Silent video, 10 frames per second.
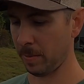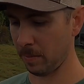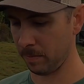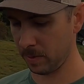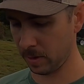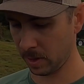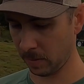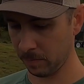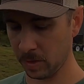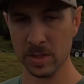but
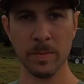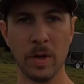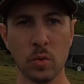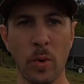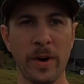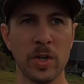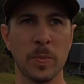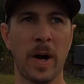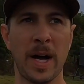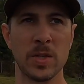in some of those wetter
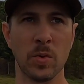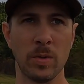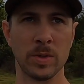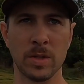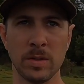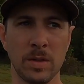spots where it was